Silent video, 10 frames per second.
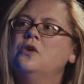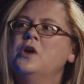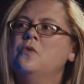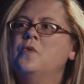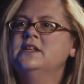
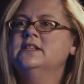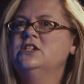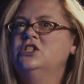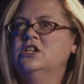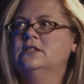it
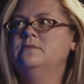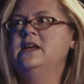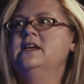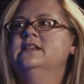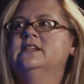wasn't just
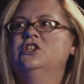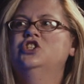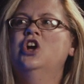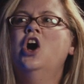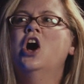me as a
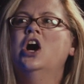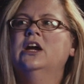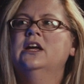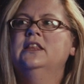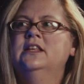
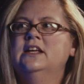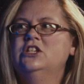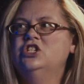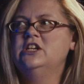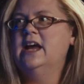shock that
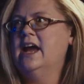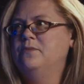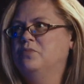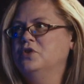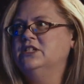she
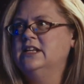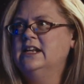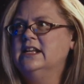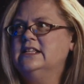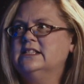had
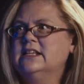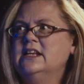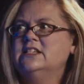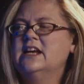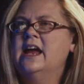presented
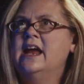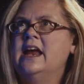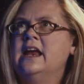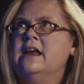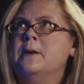such a